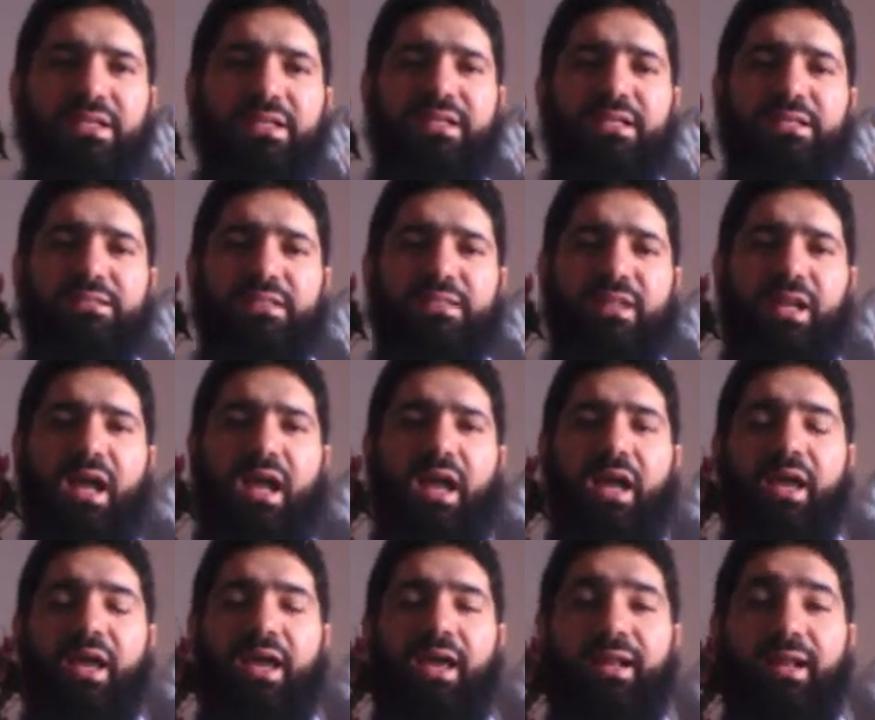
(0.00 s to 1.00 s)
He said,
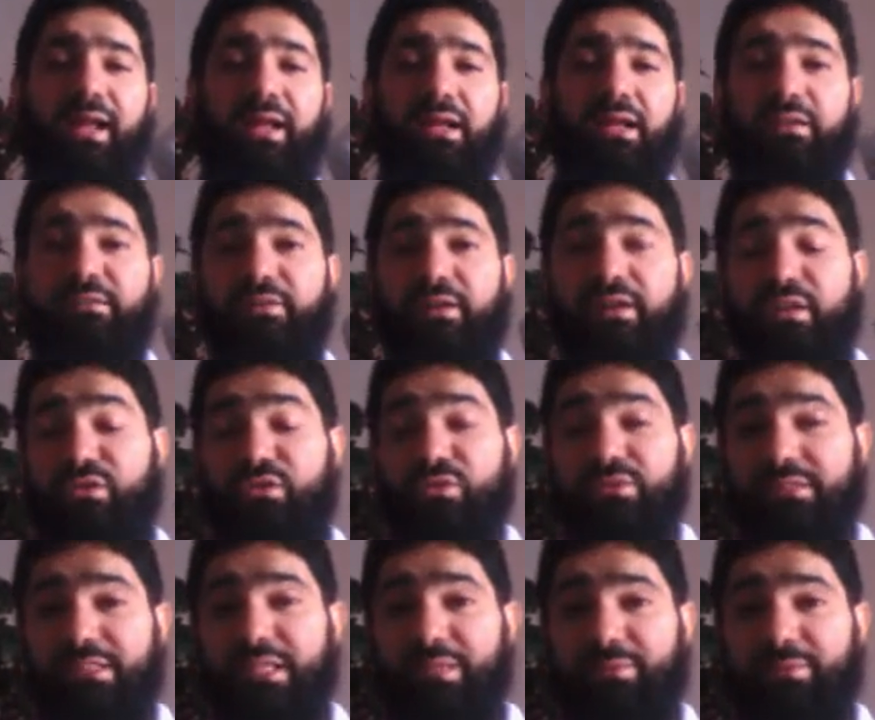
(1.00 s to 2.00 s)
had I converted to
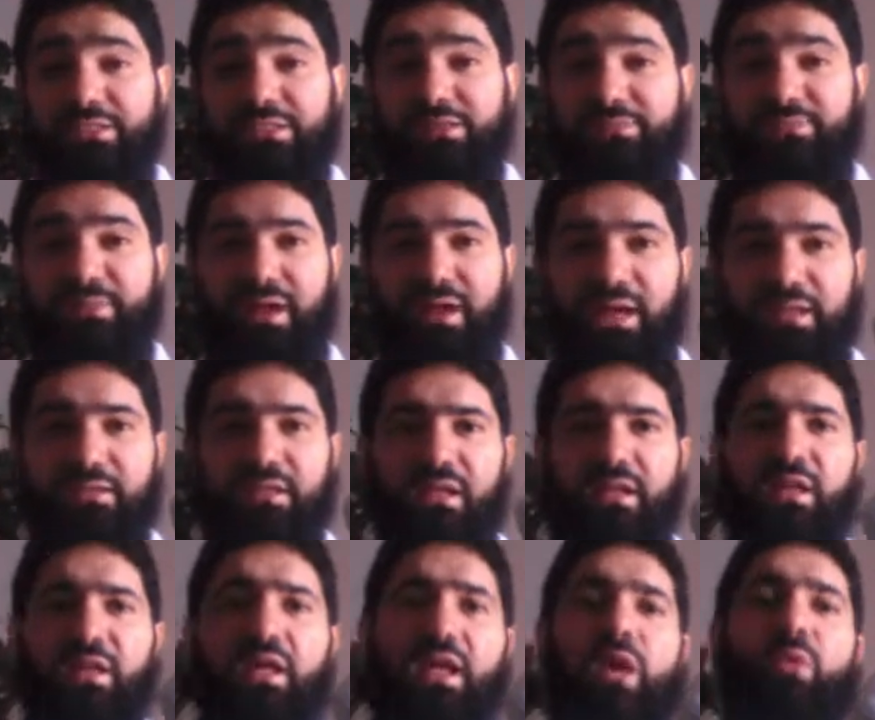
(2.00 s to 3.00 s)
Islam on the spot,
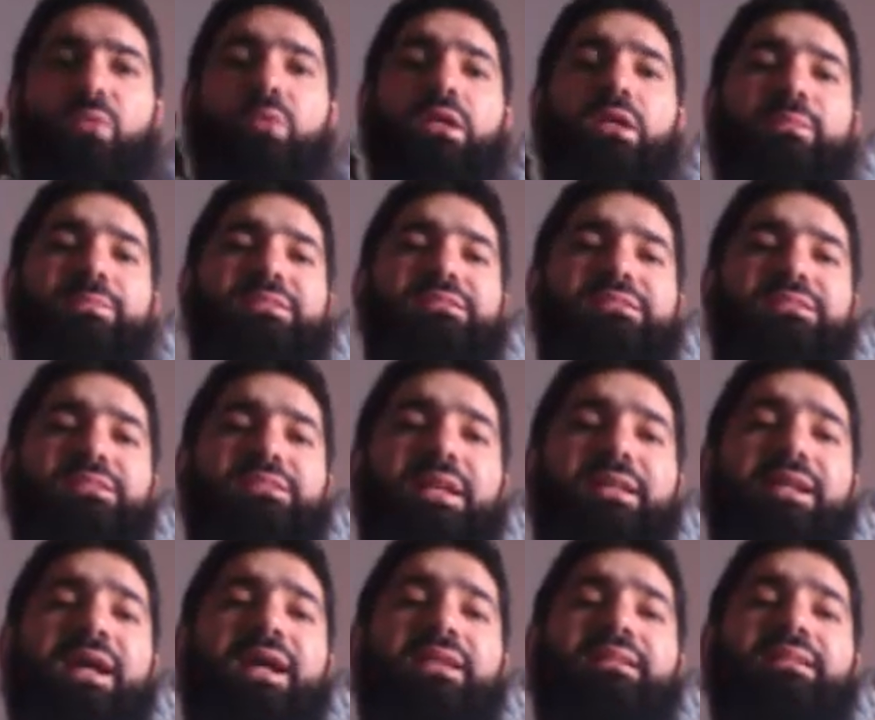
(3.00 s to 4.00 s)
it would have been
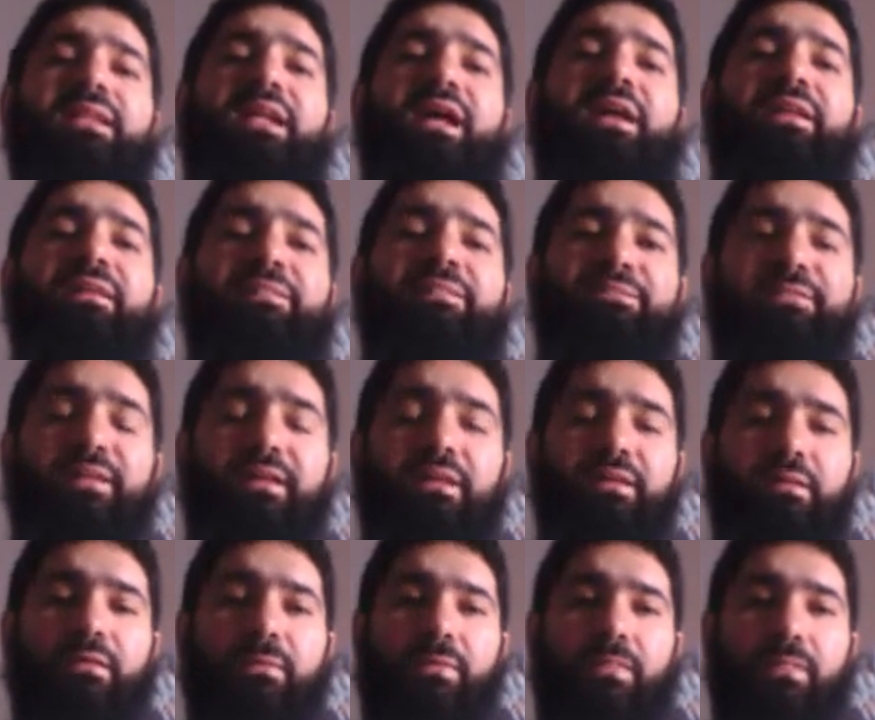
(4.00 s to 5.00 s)
said I did out of
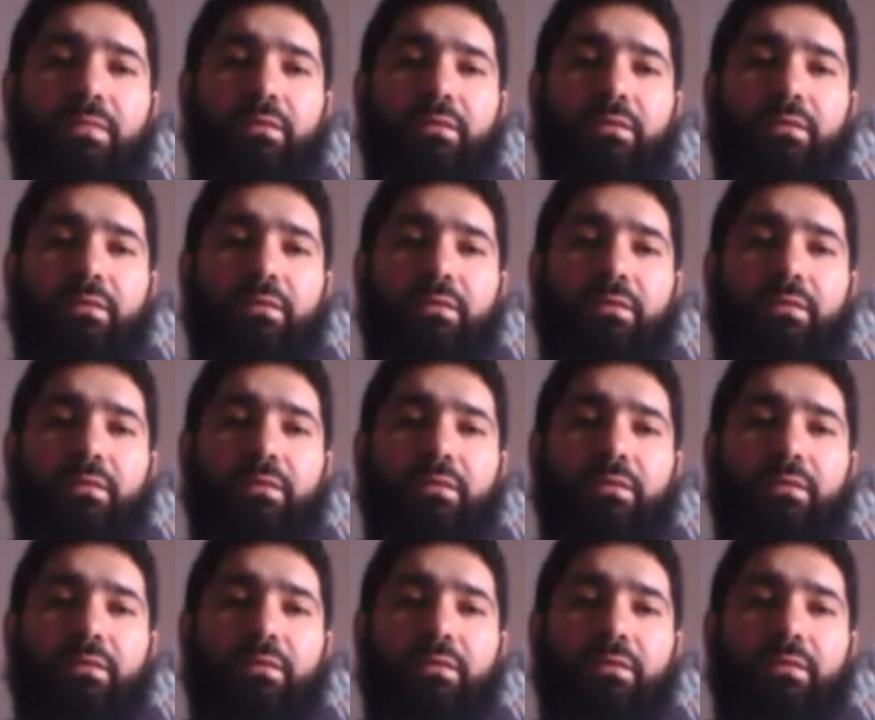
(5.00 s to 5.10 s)
fear.